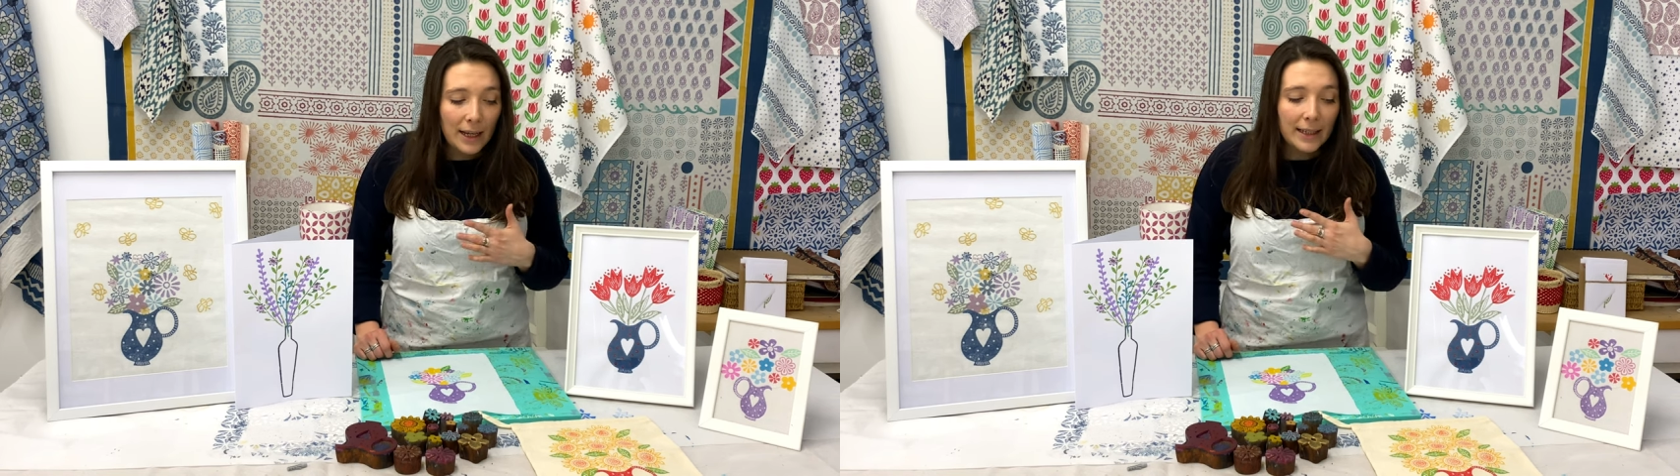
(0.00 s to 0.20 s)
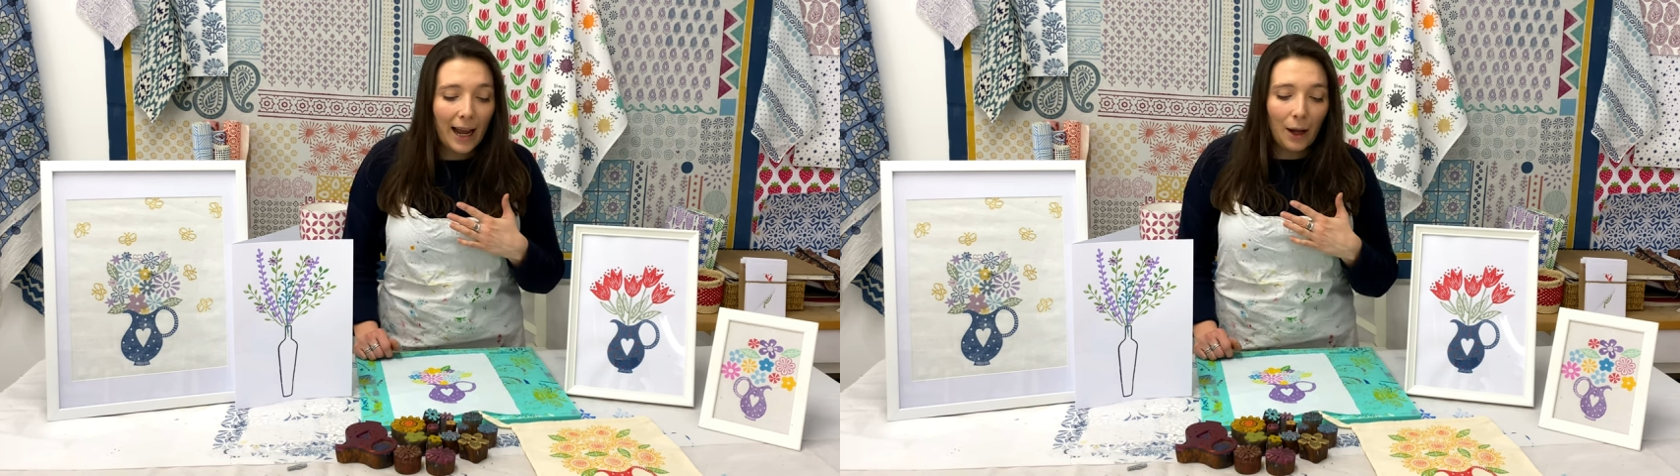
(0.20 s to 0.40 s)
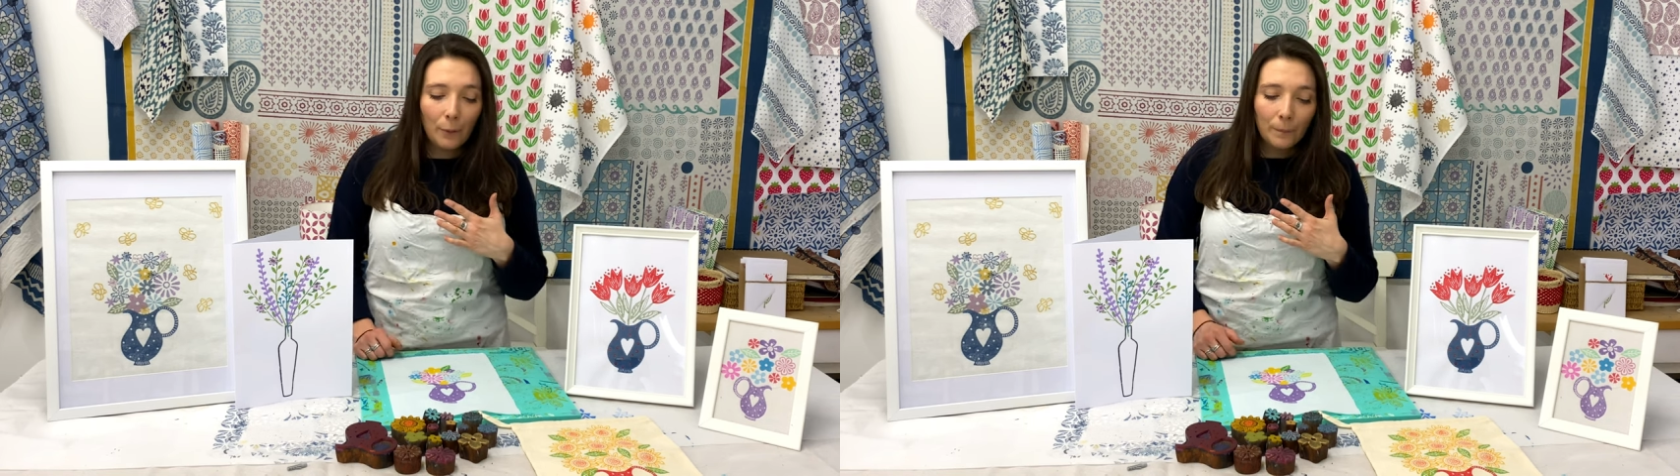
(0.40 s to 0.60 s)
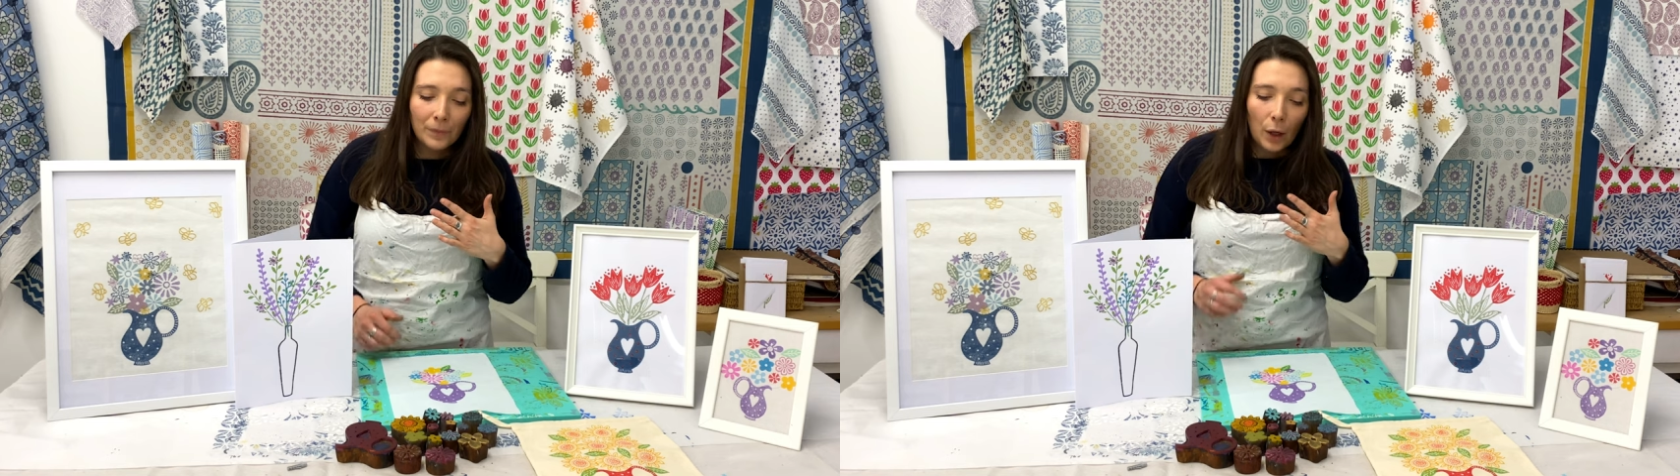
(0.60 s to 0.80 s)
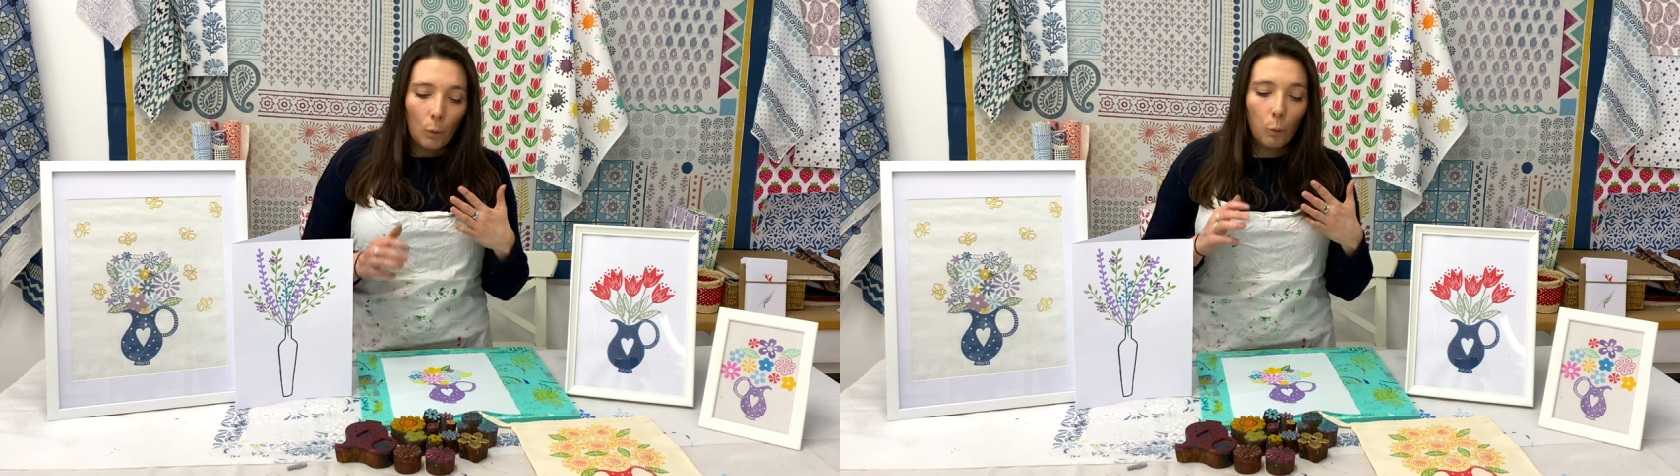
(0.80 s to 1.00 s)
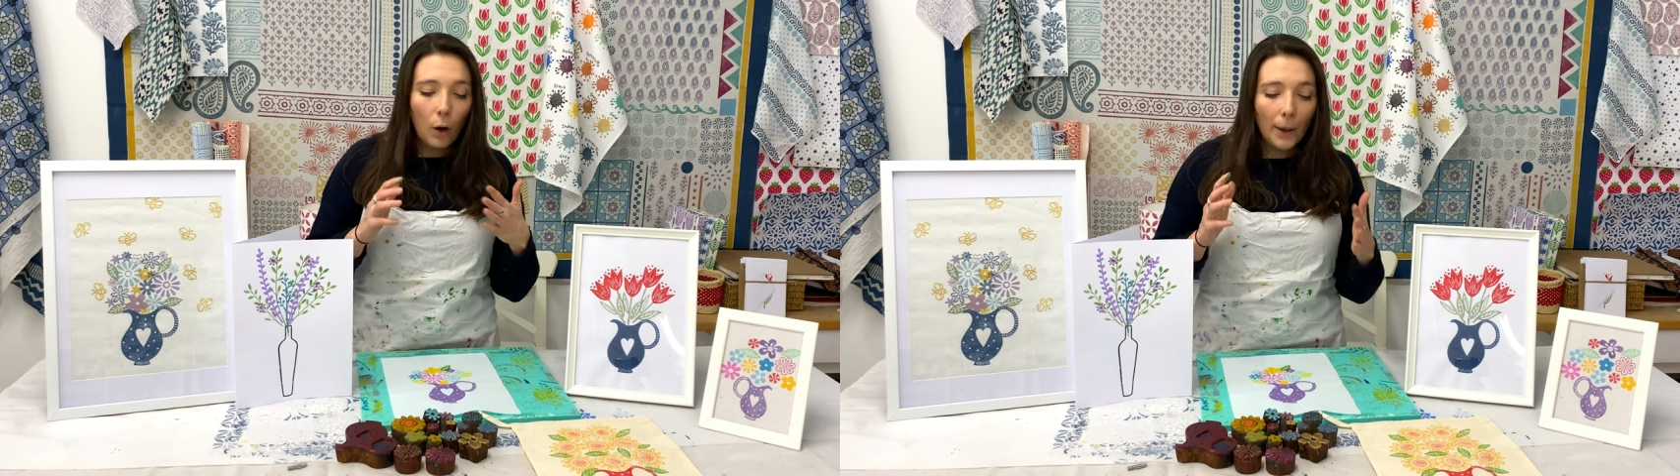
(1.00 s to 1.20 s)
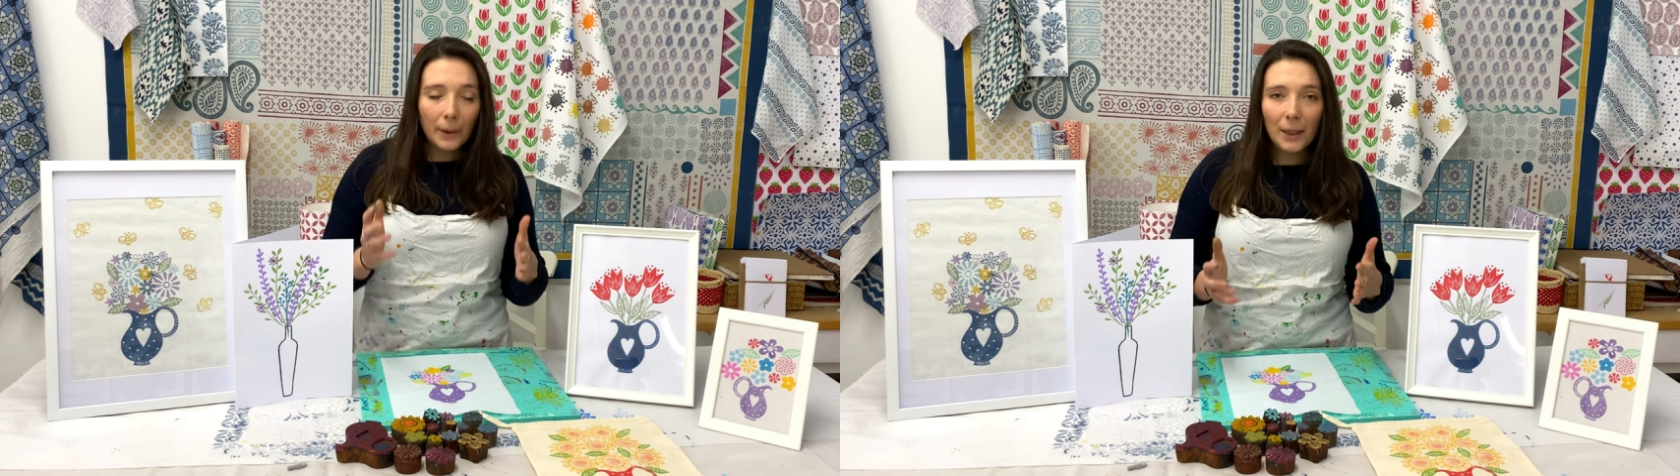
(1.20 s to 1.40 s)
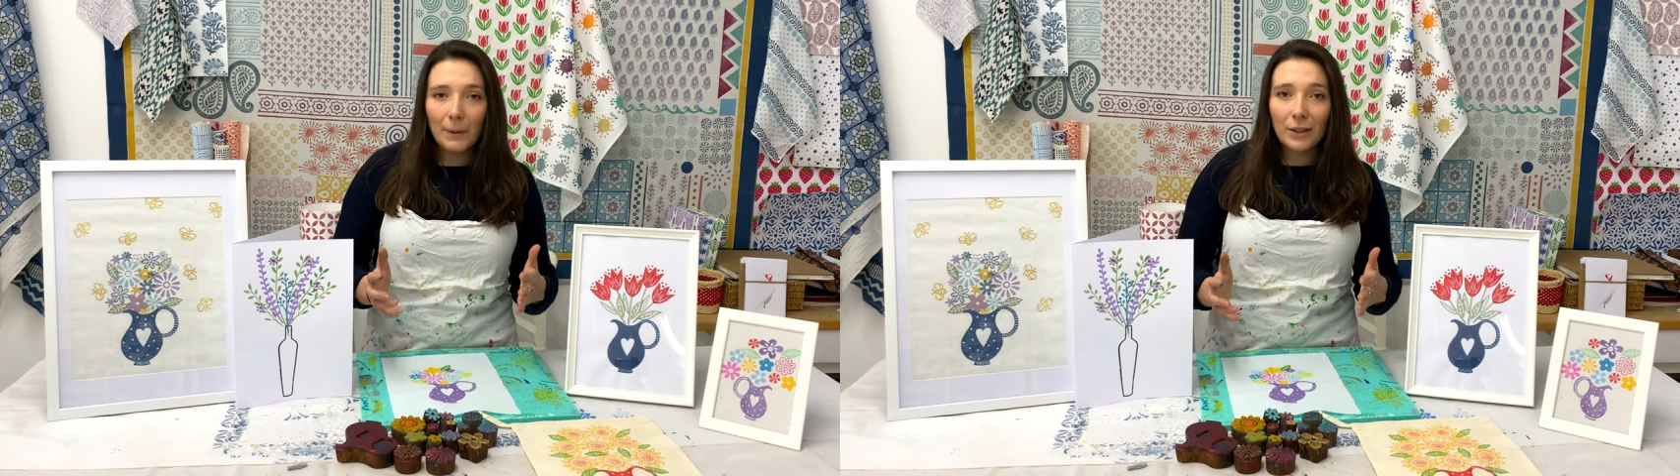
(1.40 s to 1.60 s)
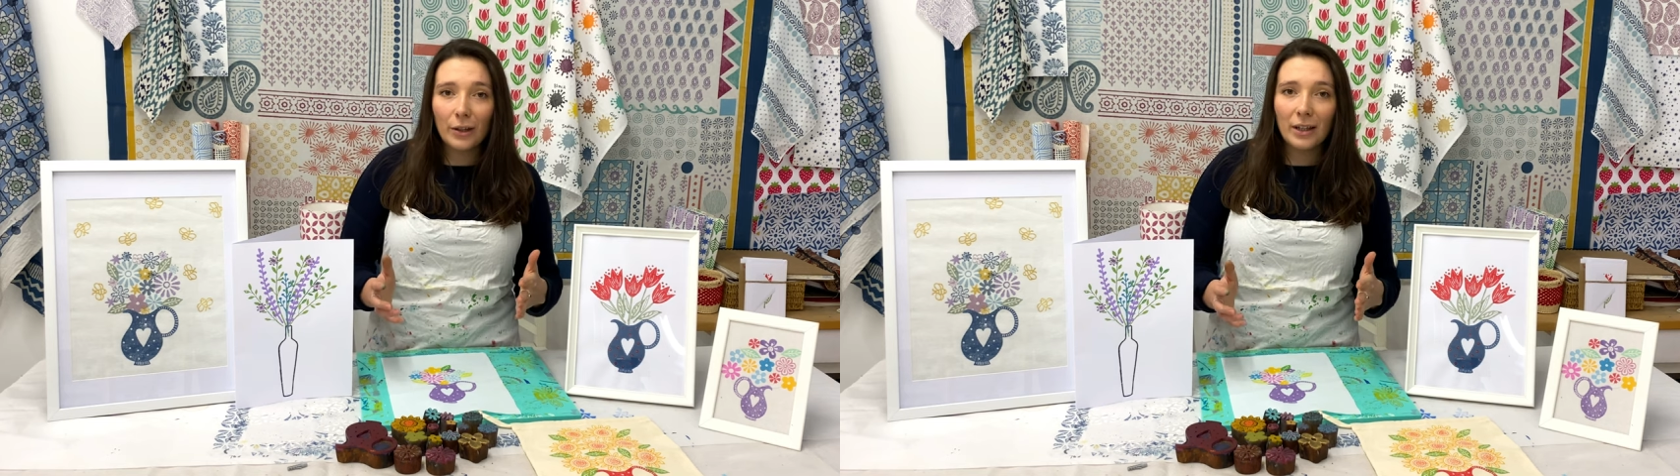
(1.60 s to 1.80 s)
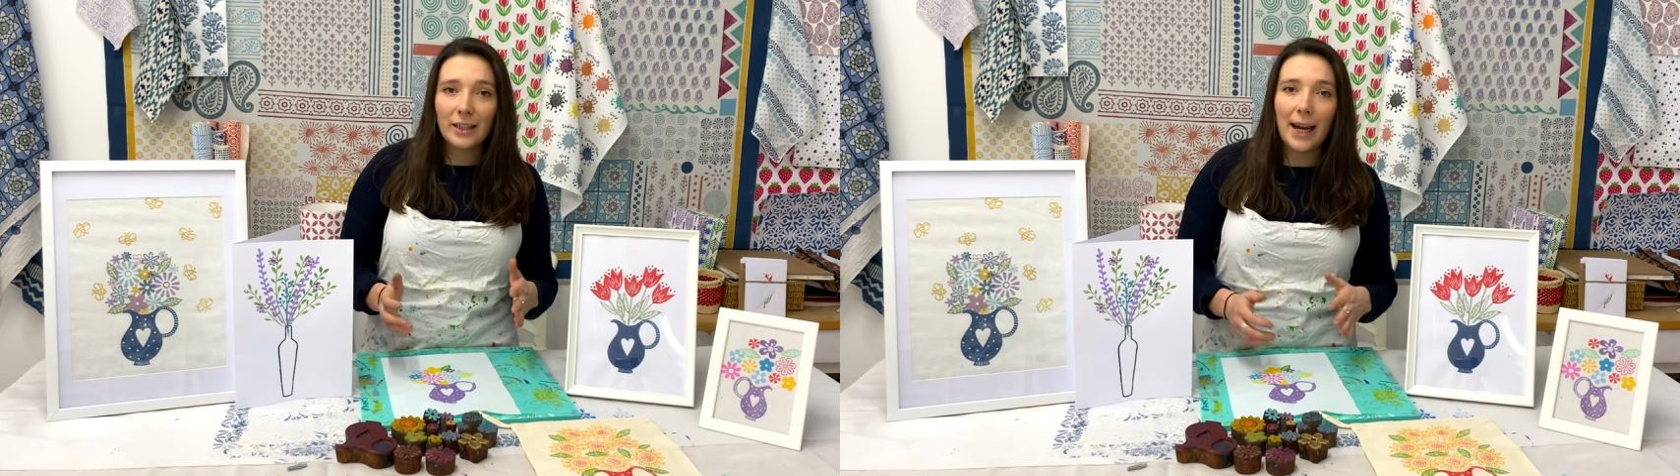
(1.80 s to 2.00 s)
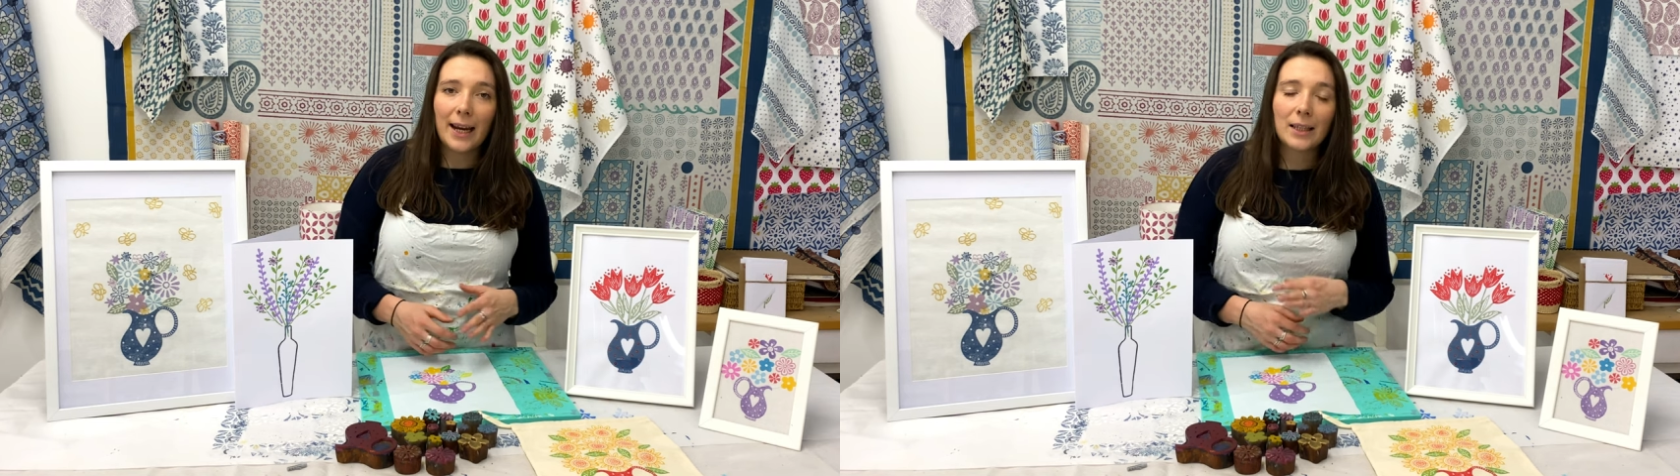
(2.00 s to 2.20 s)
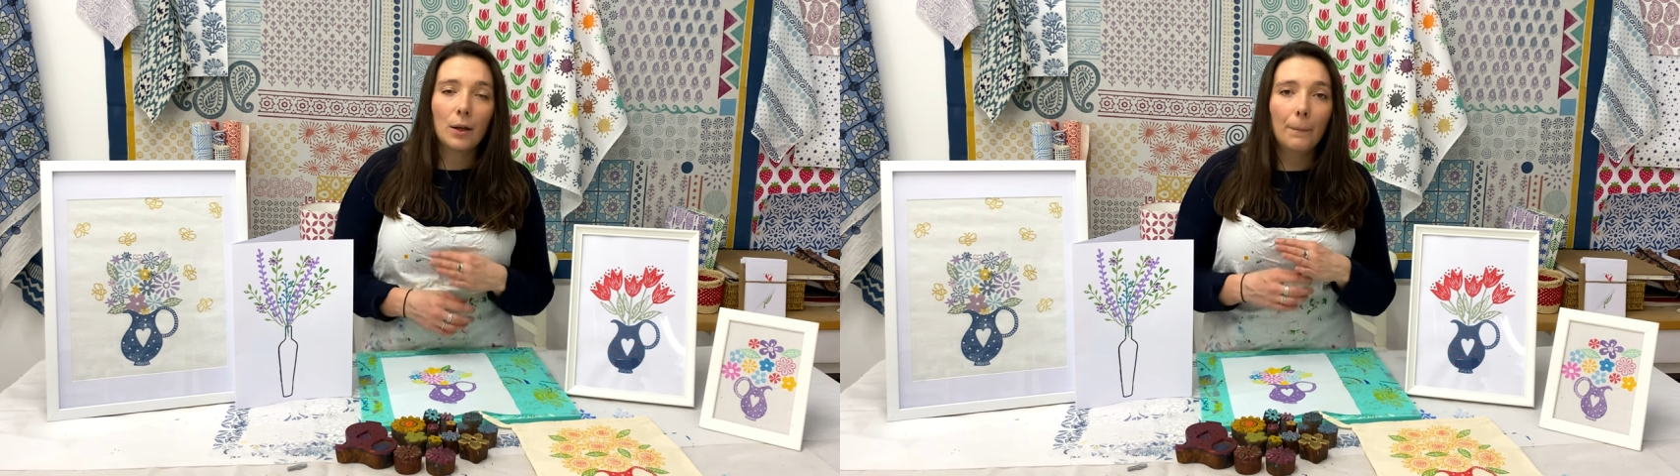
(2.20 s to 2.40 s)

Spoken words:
Now, what I'm going to be doing today is